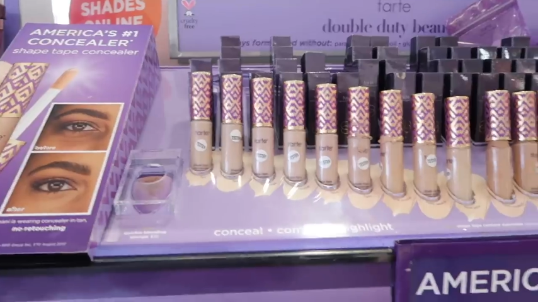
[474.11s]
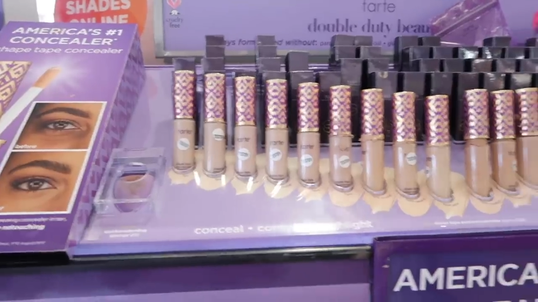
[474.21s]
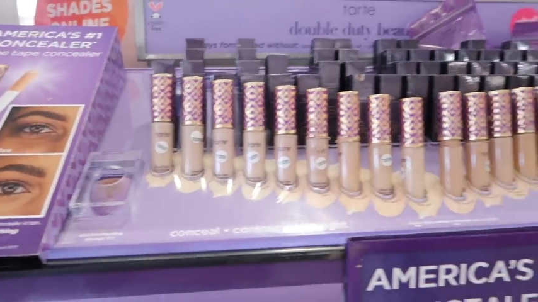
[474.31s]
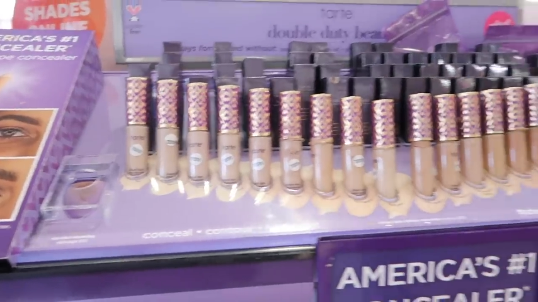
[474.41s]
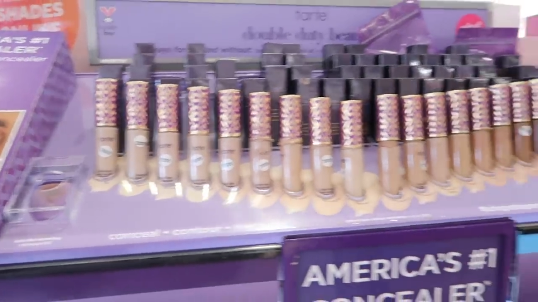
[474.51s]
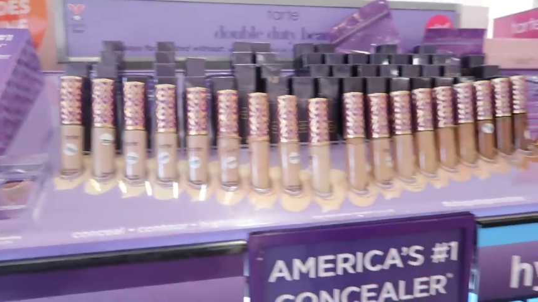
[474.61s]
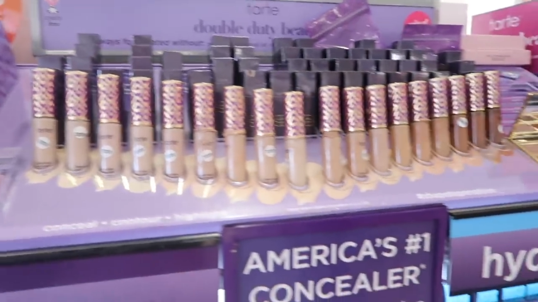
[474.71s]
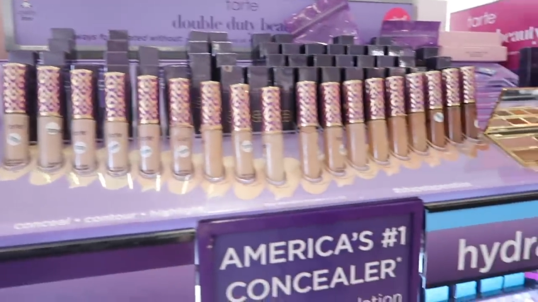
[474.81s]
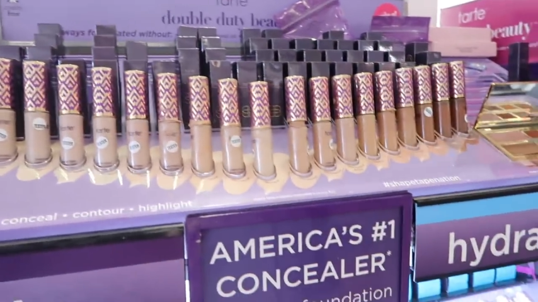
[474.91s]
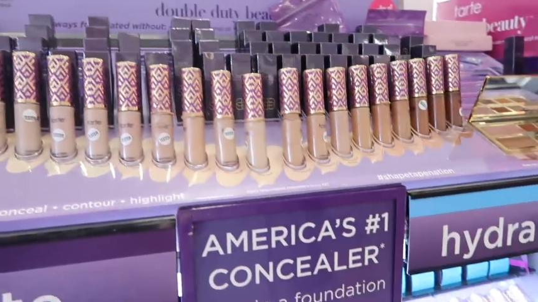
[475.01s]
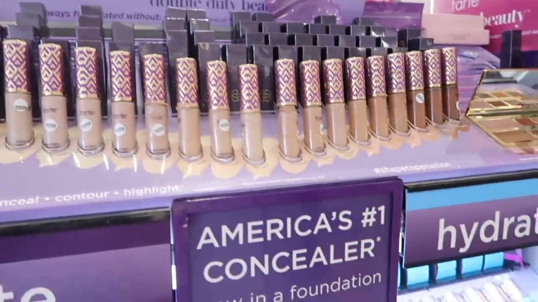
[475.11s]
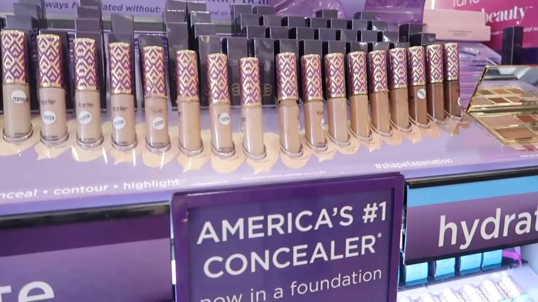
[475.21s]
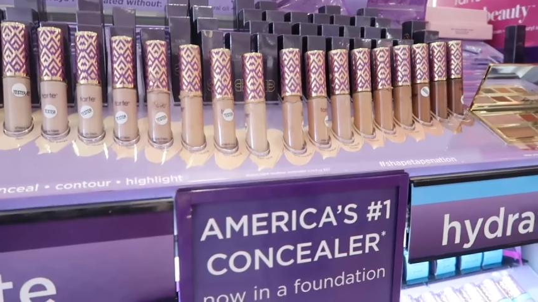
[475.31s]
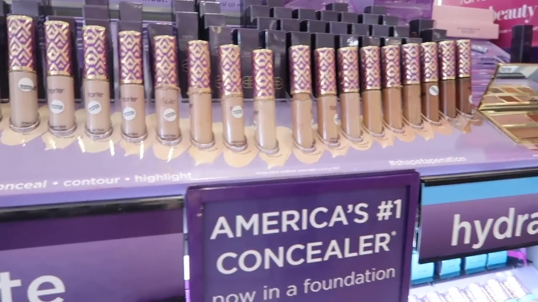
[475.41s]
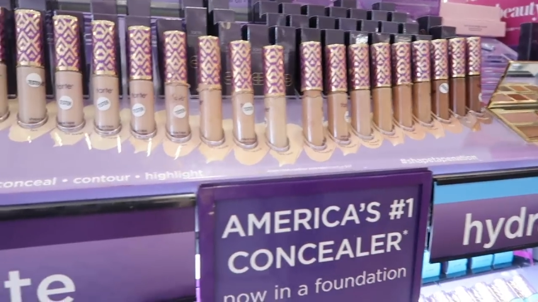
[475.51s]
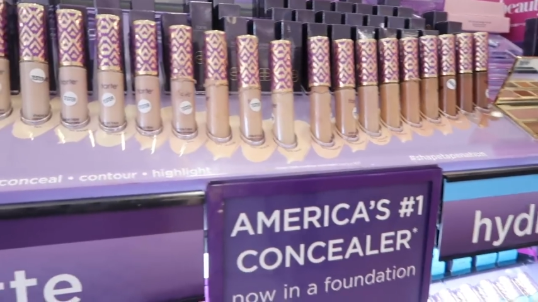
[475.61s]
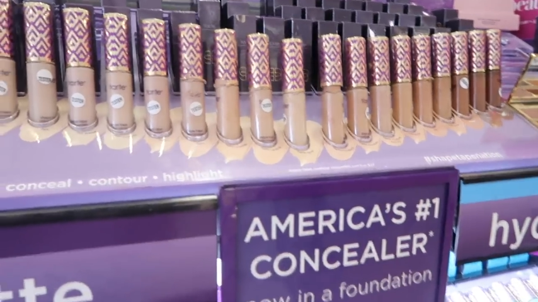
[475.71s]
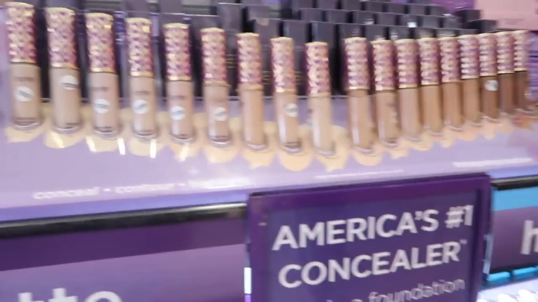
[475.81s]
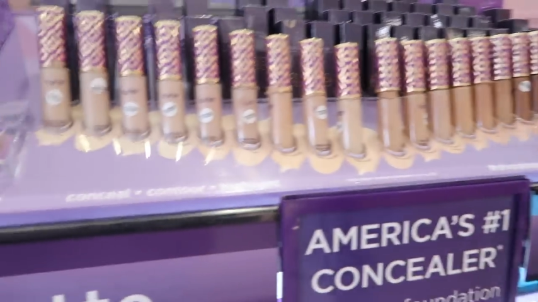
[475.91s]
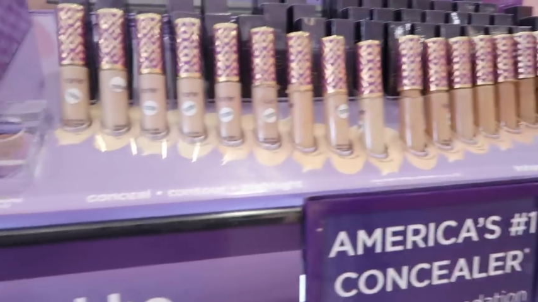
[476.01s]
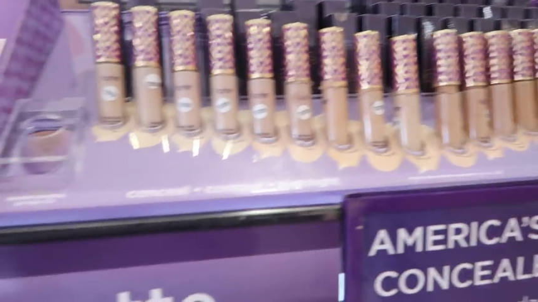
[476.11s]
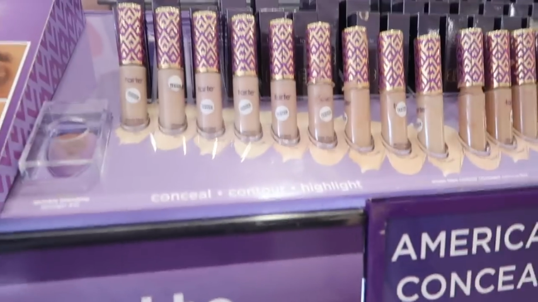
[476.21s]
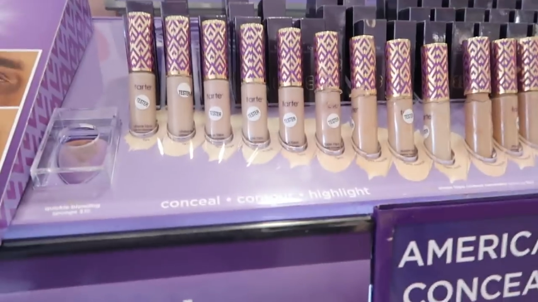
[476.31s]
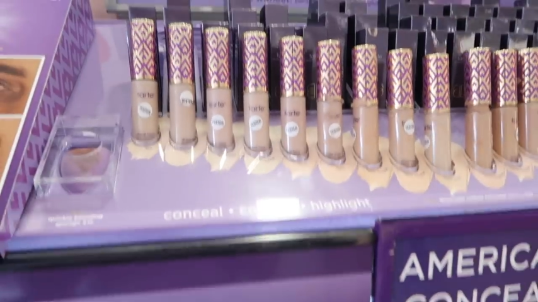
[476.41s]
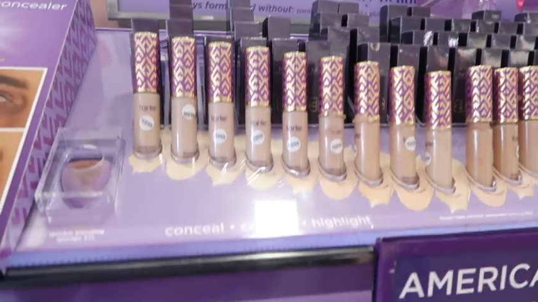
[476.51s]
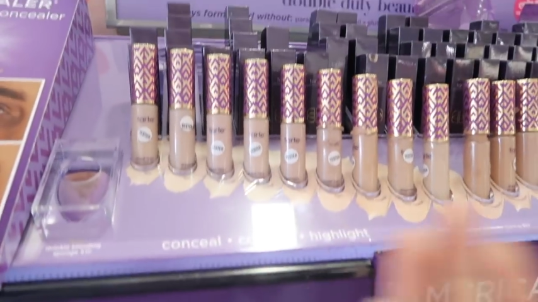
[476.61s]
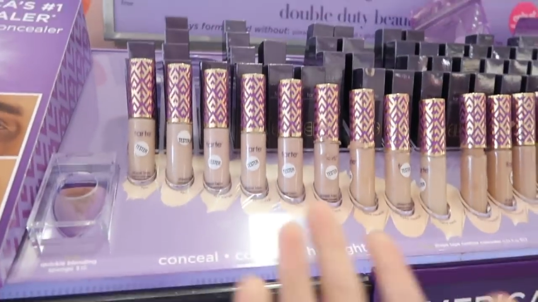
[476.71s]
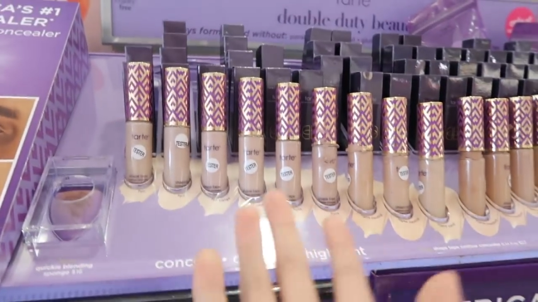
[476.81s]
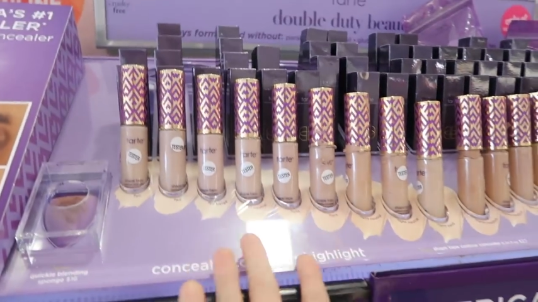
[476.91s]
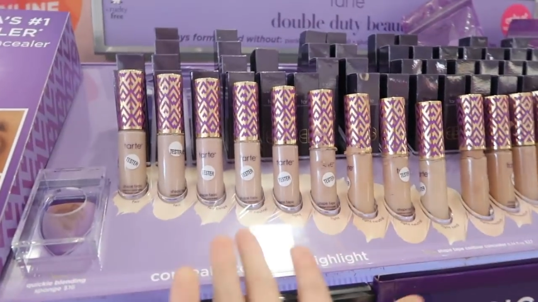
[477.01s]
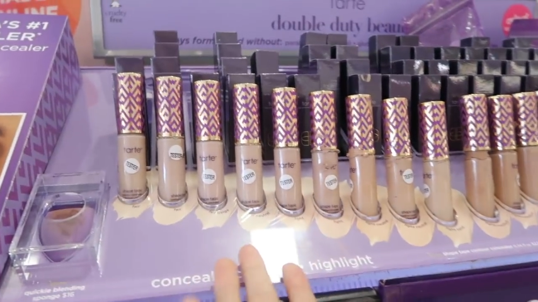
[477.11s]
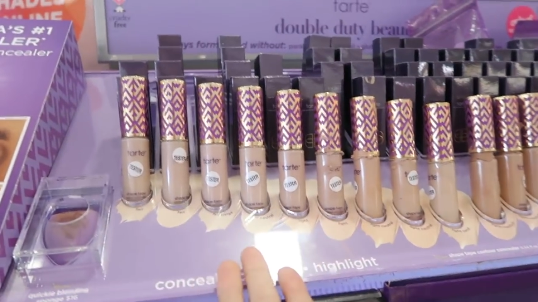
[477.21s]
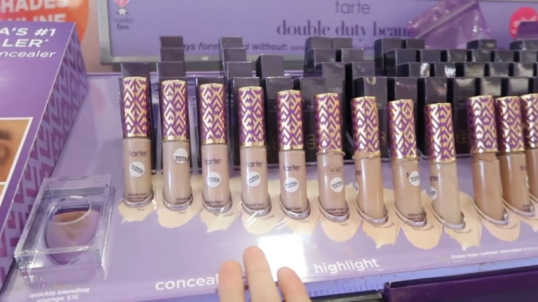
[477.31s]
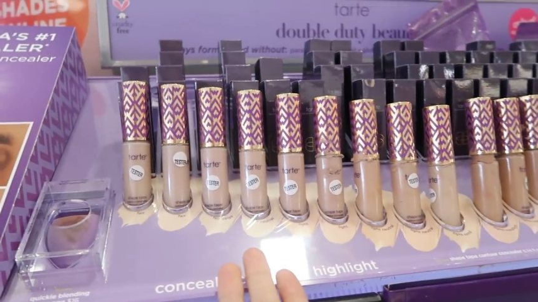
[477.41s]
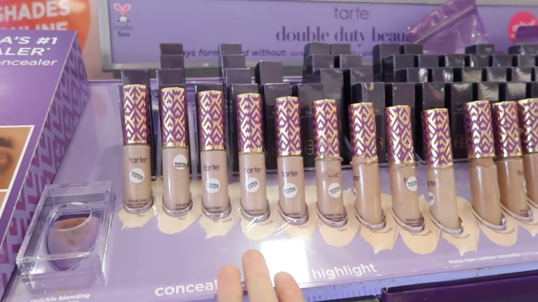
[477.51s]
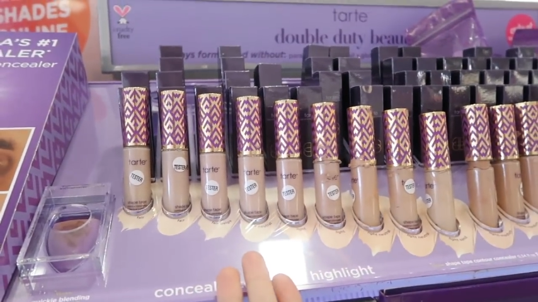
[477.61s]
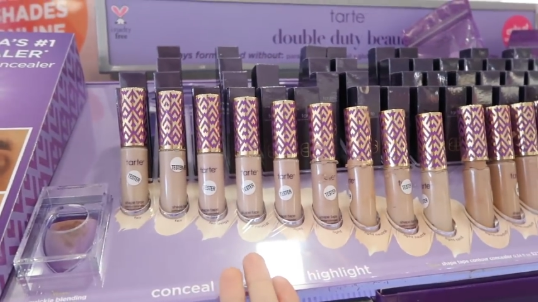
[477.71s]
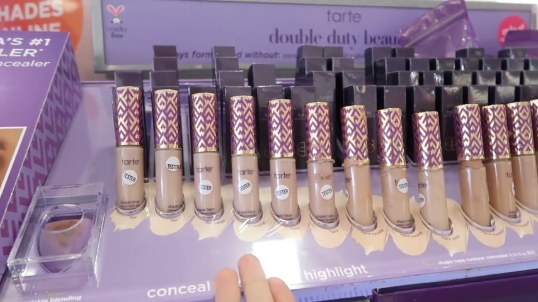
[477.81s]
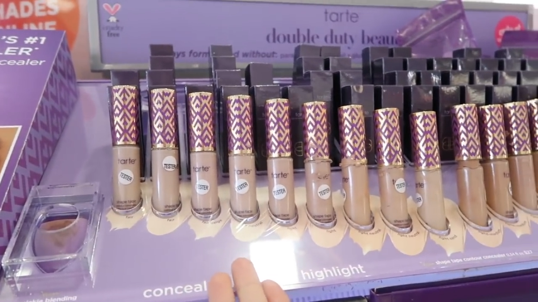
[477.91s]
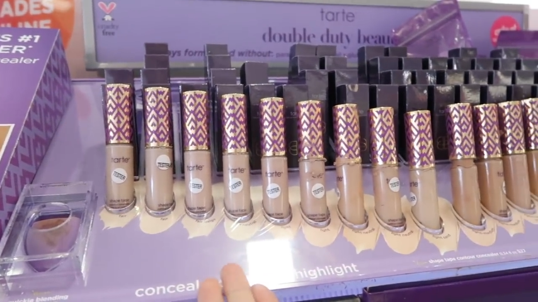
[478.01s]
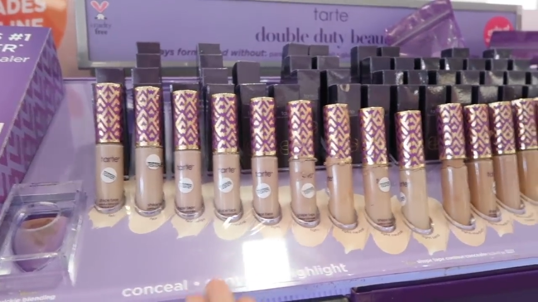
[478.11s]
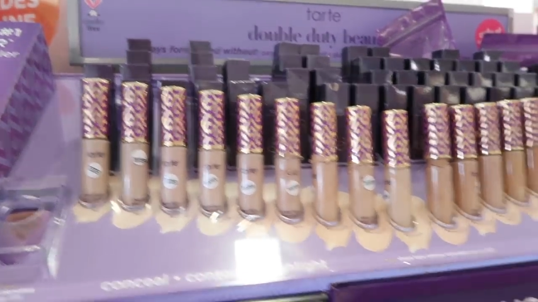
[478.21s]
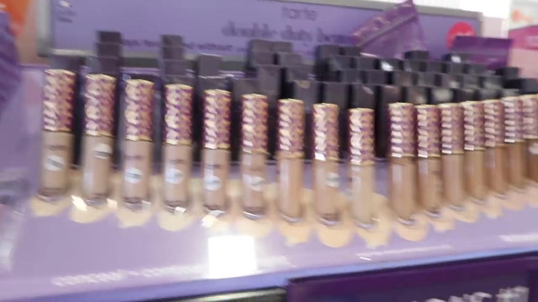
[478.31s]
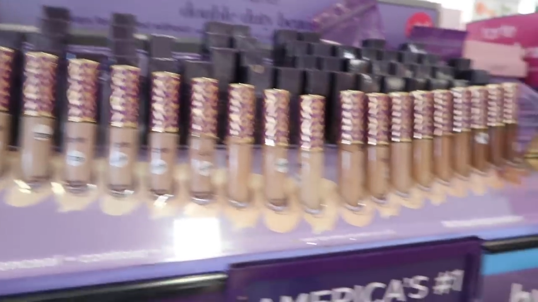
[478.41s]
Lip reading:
(no speaker visible)